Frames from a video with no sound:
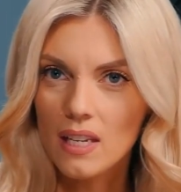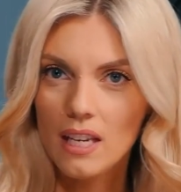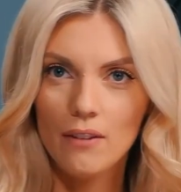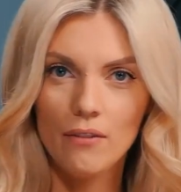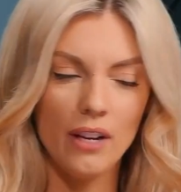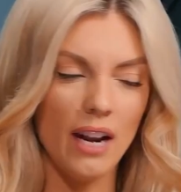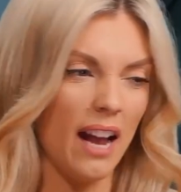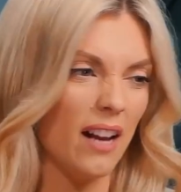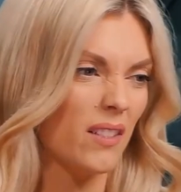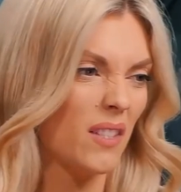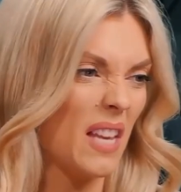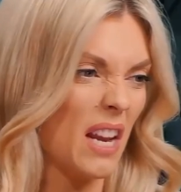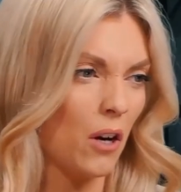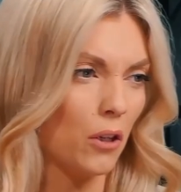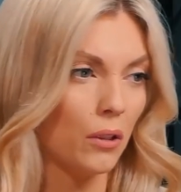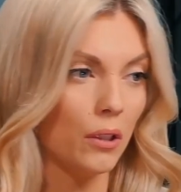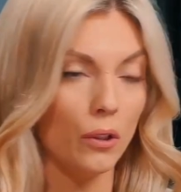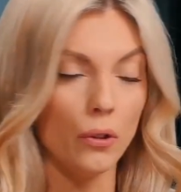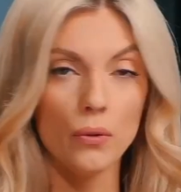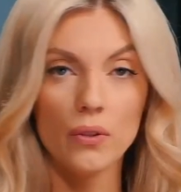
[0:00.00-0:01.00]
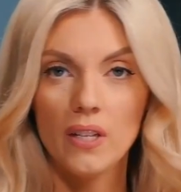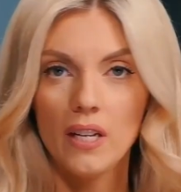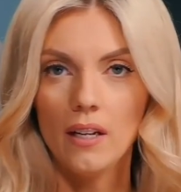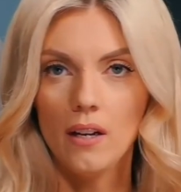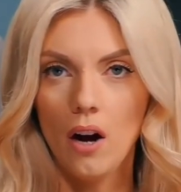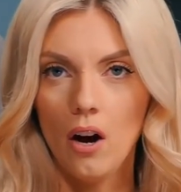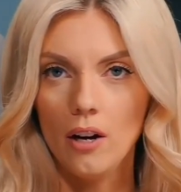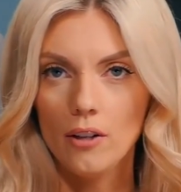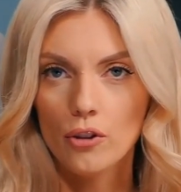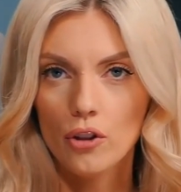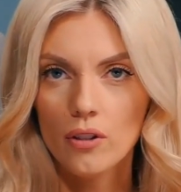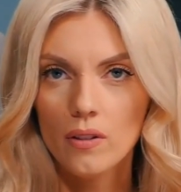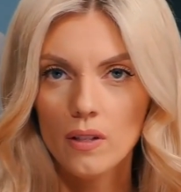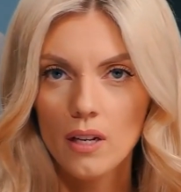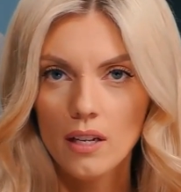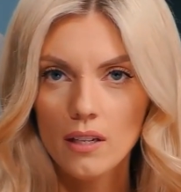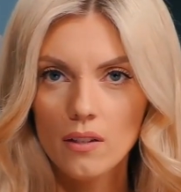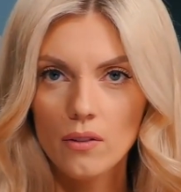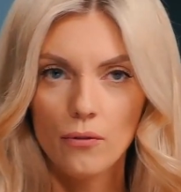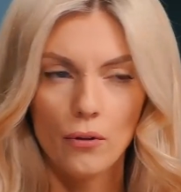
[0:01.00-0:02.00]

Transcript: even as they are losing consciousness.